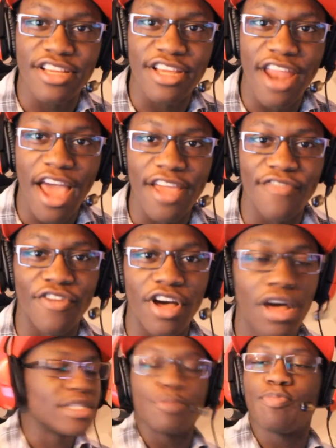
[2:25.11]

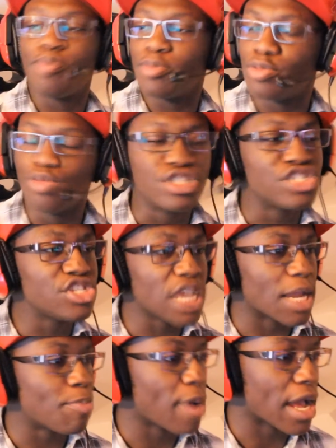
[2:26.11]
Canaver!
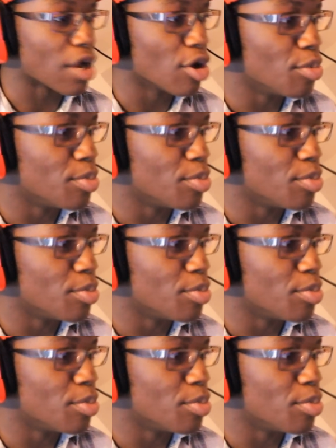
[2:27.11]
Sick pack